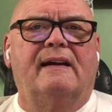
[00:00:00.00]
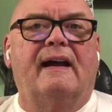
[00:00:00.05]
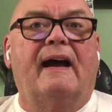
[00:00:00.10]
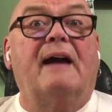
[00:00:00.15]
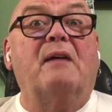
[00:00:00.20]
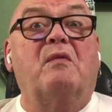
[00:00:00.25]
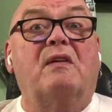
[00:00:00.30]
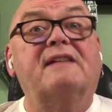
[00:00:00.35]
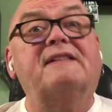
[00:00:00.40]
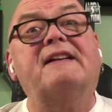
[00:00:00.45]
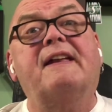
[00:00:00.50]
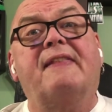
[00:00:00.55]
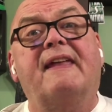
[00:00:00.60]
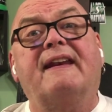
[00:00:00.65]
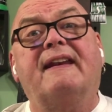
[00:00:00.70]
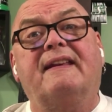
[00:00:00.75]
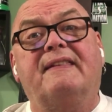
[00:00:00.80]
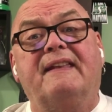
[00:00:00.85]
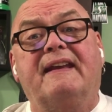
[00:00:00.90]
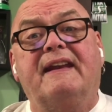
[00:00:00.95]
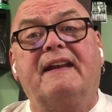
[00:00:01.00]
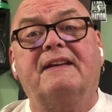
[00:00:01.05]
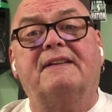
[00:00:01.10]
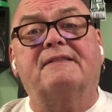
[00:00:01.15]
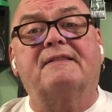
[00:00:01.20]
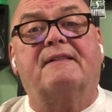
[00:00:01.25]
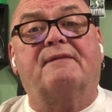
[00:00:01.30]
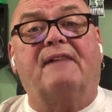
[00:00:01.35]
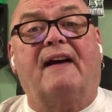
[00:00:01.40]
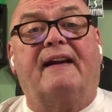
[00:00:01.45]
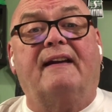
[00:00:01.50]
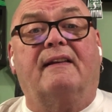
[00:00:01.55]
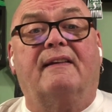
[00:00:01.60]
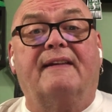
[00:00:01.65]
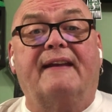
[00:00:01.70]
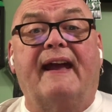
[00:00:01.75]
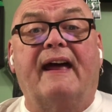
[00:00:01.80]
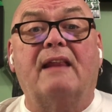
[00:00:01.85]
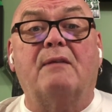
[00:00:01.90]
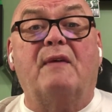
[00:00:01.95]
I will say that in the Eastern Final,
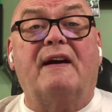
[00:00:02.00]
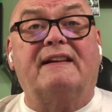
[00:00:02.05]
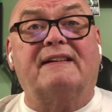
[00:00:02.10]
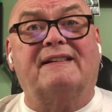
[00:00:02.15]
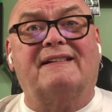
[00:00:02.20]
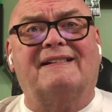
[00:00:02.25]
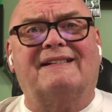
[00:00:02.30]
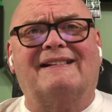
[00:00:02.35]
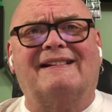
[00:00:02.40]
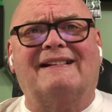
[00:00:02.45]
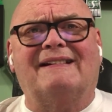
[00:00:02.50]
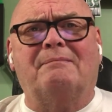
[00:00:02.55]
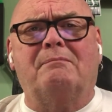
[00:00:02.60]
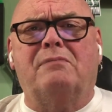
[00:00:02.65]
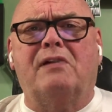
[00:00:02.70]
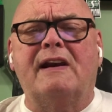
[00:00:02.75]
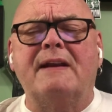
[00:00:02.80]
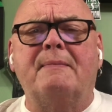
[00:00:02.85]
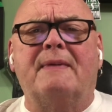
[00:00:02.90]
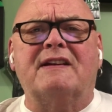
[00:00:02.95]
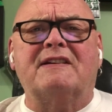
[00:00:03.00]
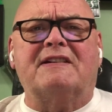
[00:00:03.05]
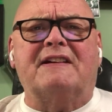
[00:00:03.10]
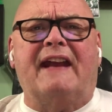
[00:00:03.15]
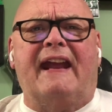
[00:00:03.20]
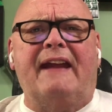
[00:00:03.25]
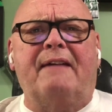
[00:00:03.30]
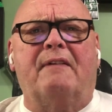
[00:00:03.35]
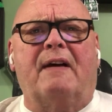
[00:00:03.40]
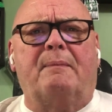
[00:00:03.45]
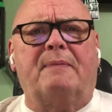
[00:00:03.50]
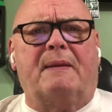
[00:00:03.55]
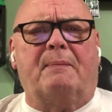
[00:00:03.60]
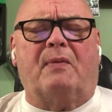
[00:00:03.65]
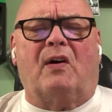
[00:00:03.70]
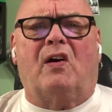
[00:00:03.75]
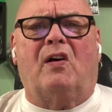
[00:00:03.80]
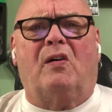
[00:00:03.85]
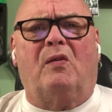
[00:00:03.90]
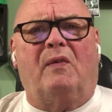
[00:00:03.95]
the Alouettes pretty much gave up the
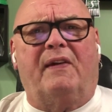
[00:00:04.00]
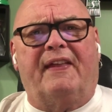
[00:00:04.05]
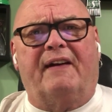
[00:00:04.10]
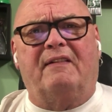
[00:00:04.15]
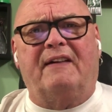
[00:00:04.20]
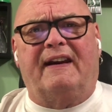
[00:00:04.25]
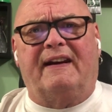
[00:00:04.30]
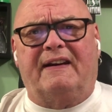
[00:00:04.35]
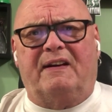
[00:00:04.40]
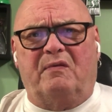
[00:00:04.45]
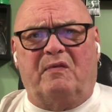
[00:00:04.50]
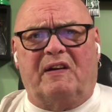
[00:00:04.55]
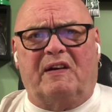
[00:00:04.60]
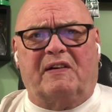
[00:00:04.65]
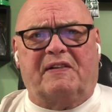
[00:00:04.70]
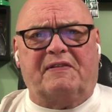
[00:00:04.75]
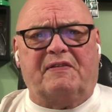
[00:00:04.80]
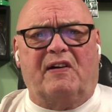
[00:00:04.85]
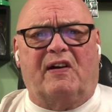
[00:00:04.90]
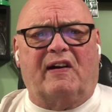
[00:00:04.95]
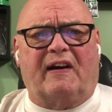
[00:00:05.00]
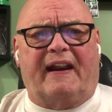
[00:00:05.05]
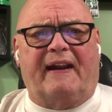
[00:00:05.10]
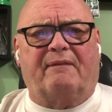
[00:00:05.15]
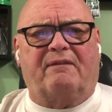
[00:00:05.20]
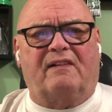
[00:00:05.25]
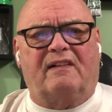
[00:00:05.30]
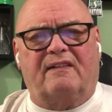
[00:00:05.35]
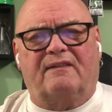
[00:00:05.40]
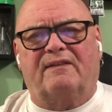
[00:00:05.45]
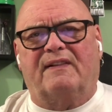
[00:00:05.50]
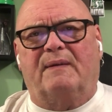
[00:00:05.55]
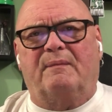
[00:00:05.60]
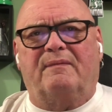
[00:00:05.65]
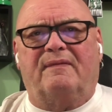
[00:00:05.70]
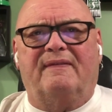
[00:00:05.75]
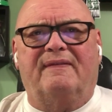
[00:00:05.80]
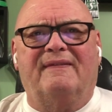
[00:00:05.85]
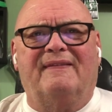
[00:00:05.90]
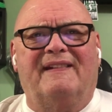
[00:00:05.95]
ball without any real strong effort
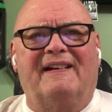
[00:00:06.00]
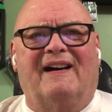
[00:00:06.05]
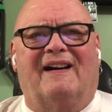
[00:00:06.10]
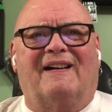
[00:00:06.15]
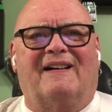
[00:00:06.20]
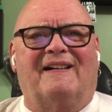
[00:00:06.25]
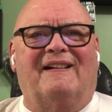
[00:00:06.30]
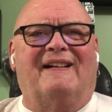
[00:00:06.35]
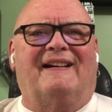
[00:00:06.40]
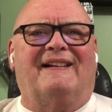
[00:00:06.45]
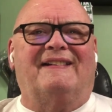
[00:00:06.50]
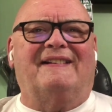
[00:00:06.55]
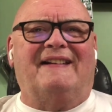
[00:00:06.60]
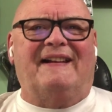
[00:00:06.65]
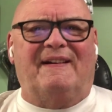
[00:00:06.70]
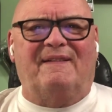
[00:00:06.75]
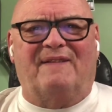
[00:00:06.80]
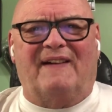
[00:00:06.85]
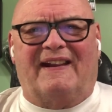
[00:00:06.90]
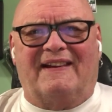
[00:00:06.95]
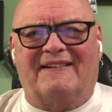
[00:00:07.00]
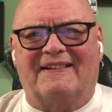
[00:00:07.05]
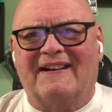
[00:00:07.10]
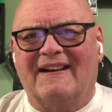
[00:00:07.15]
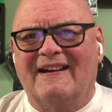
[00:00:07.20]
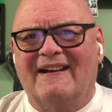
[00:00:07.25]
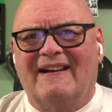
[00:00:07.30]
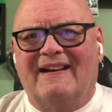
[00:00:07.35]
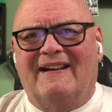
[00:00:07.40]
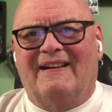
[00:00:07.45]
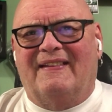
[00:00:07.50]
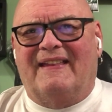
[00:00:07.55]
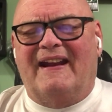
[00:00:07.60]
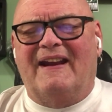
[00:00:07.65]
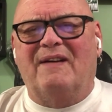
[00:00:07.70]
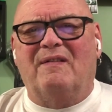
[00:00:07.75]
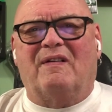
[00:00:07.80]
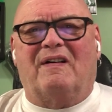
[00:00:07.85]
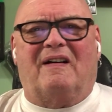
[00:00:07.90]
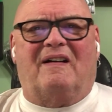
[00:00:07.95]
from the Argonauts defense.
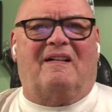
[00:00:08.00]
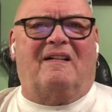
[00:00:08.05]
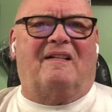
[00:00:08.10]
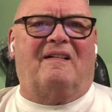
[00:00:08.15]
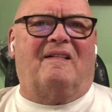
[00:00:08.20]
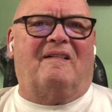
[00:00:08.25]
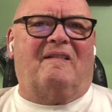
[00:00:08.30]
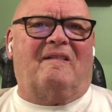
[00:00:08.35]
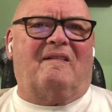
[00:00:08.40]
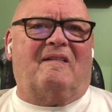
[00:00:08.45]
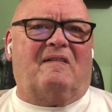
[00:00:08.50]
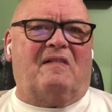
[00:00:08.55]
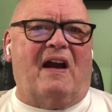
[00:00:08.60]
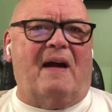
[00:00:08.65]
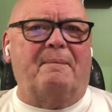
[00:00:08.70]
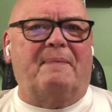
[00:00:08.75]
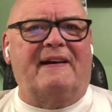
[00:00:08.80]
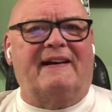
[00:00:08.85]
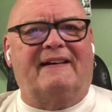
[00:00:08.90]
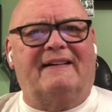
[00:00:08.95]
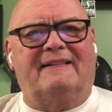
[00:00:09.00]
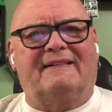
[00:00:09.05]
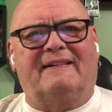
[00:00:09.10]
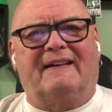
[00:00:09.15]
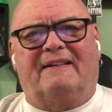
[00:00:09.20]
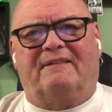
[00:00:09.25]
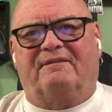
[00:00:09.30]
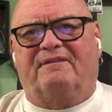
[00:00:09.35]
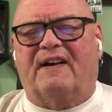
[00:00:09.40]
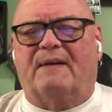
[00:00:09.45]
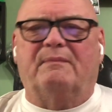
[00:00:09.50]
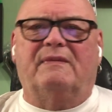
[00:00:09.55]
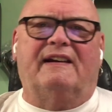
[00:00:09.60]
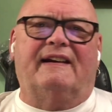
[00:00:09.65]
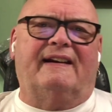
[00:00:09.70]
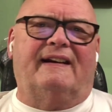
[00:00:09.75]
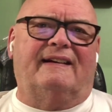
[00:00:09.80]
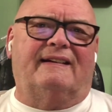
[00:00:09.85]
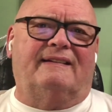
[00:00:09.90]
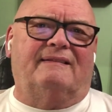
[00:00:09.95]
They were dropping it and
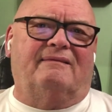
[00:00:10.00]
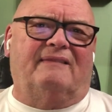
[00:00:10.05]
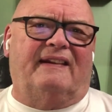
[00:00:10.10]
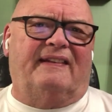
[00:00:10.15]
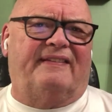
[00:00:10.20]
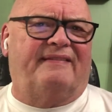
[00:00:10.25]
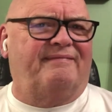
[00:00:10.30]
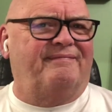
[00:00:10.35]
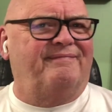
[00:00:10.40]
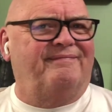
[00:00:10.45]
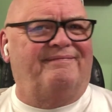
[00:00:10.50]
fumbling it with